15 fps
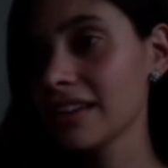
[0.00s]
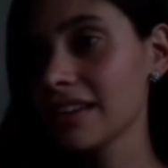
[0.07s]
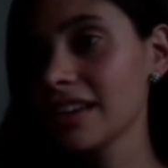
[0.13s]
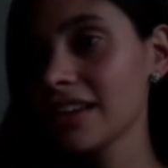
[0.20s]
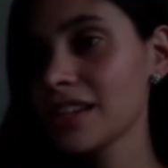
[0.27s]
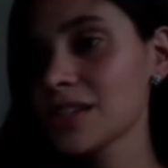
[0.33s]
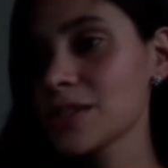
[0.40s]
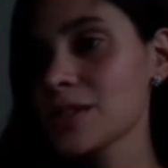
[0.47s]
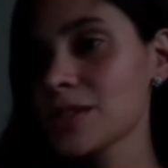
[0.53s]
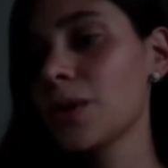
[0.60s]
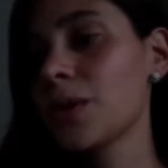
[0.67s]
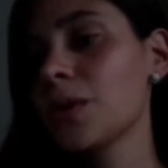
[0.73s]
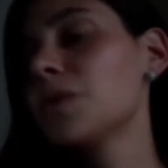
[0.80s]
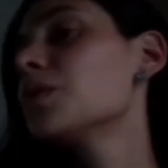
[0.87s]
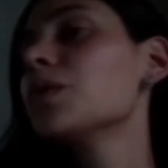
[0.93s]
So,
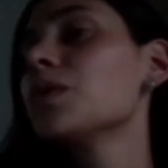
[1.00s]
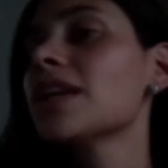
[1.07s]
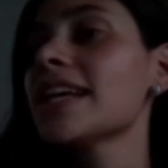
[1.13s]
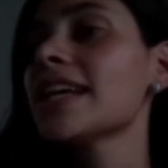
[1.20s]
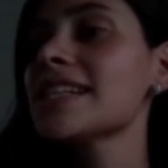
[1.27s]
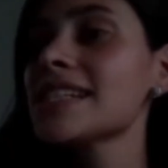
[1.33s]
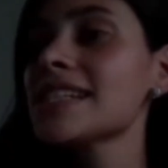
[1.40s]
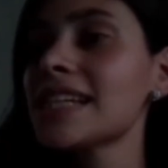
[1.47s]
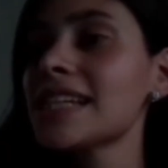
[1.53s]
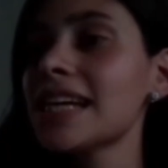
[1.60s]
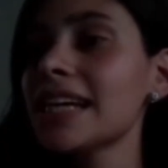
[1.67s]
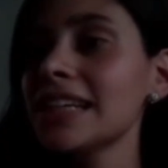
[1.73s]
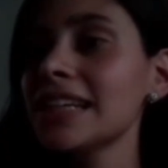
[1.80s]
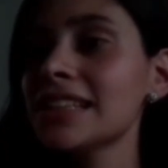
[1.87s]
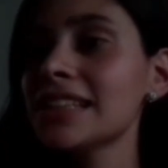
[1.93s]
let's say
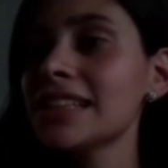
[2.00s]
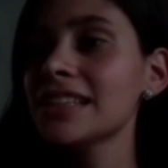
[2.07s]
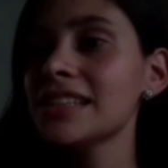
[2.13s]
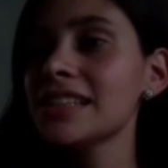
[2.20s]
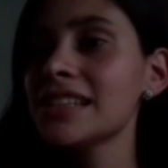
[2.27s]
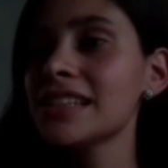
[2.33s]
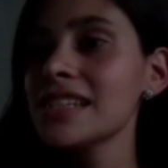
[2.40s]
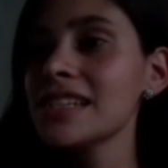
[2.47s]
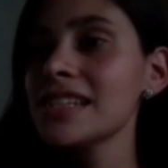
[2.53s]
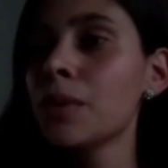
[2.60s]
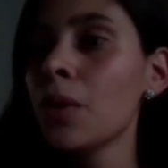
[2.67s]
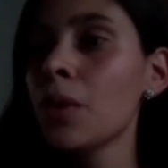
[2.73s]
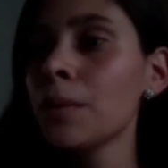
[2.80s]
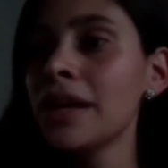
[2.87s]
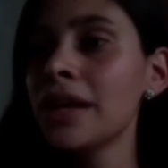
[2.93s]
this the
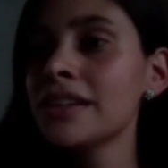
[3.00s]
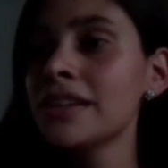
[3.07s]
moment.